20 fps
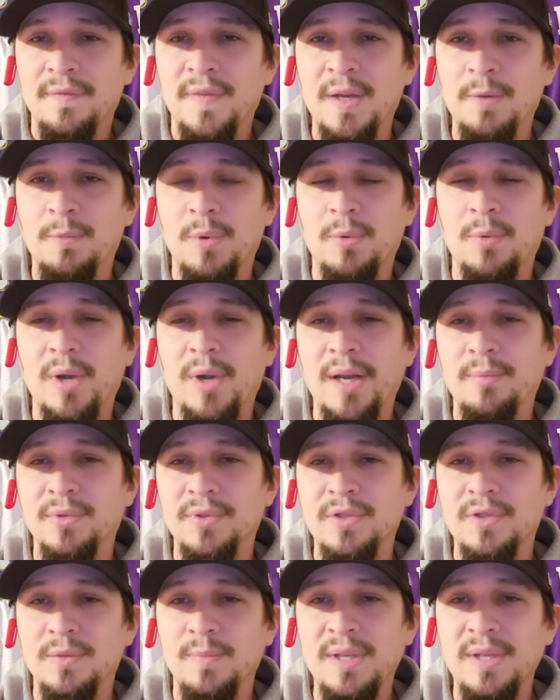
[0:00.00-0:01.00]
And we were able
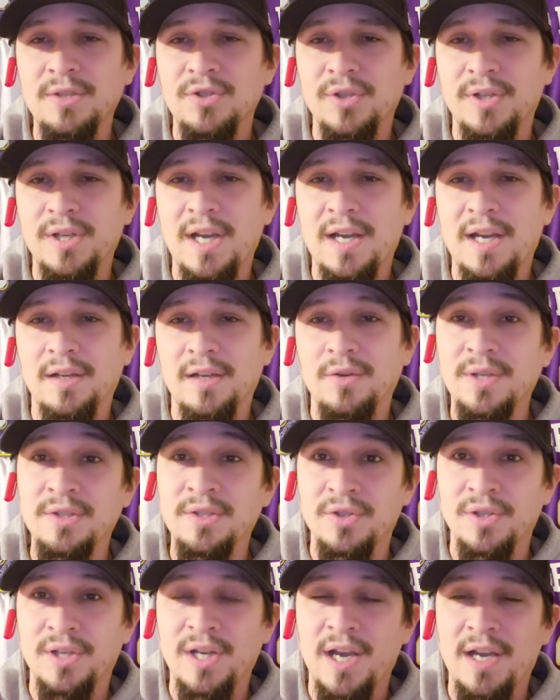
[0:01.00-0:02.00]
to beat Chicago in
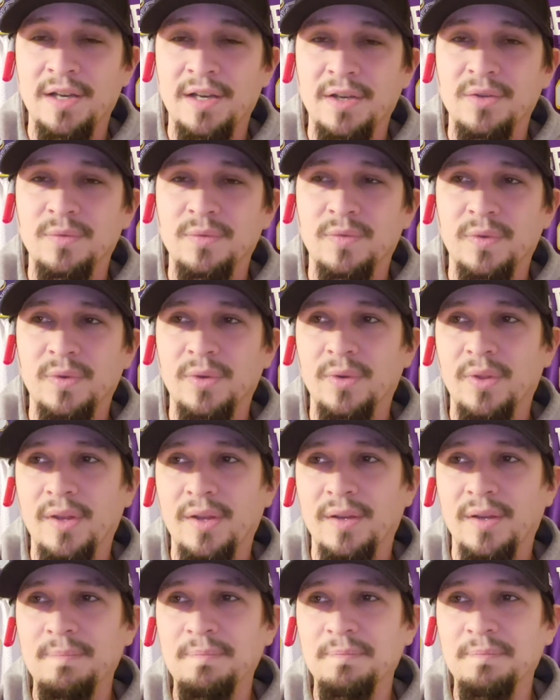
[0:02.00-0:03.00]
Chicago for
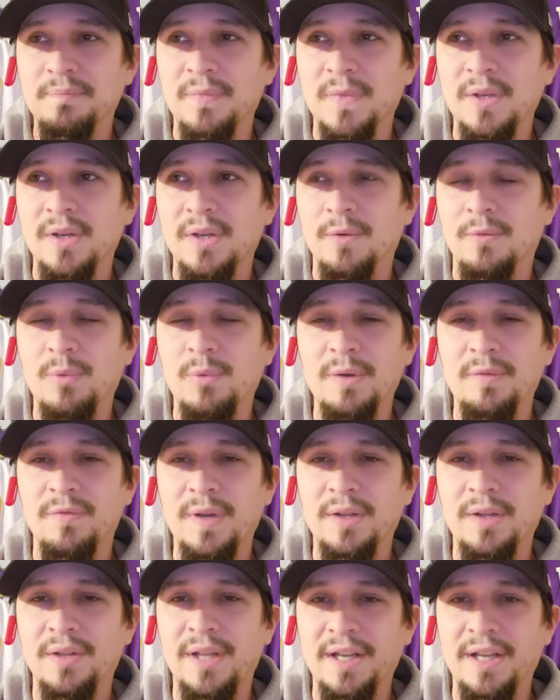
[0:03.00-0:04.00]
the, you know, what
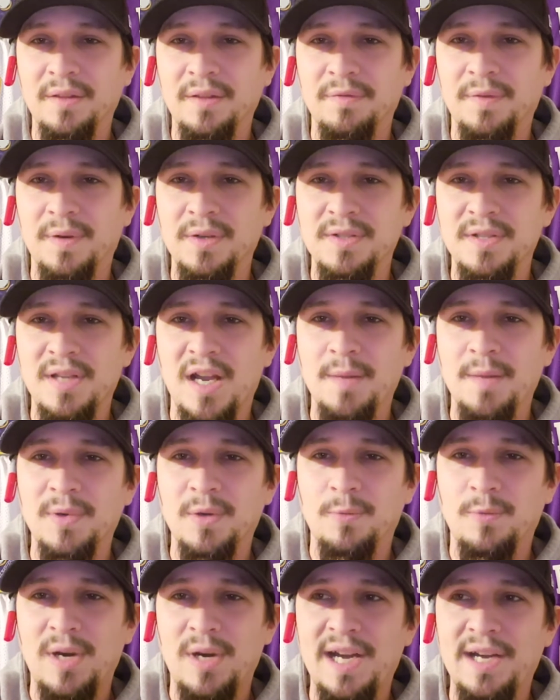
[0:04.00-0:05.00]
felt like the first time in
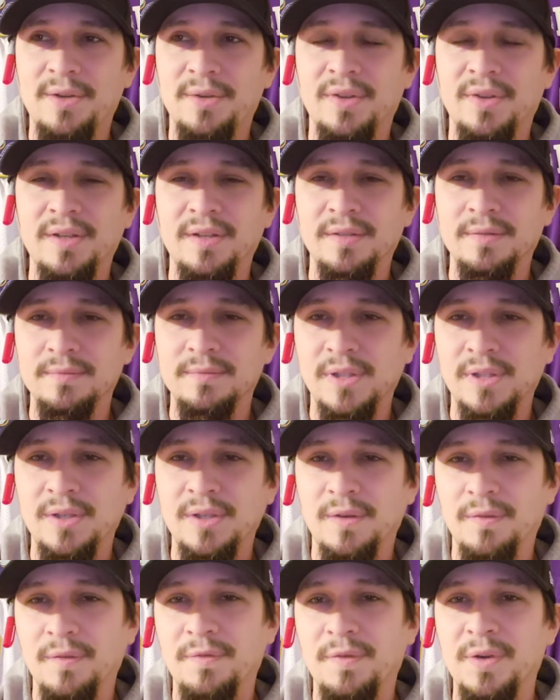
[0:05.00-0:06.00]
a while, the, you
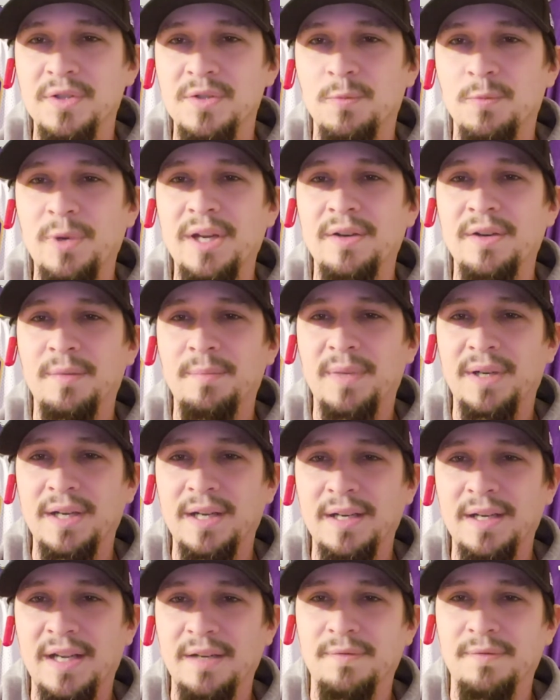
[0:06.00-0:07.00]
know, the first win on
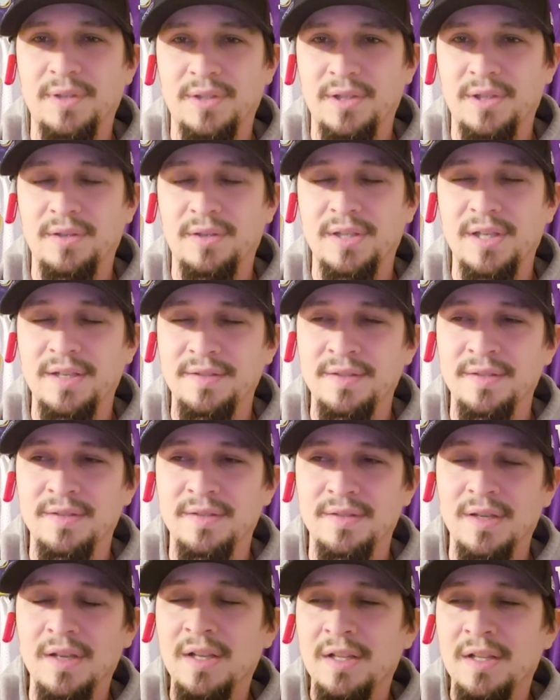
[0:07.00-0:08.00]
Monday night for Kirk
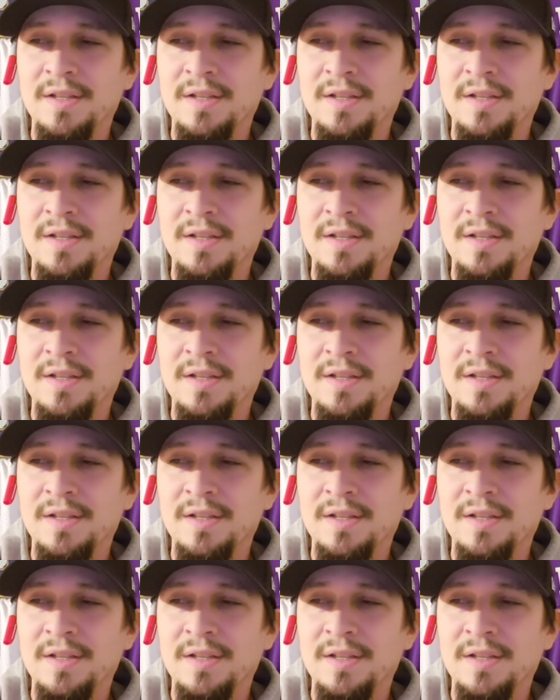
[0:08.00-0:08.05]
Cousins.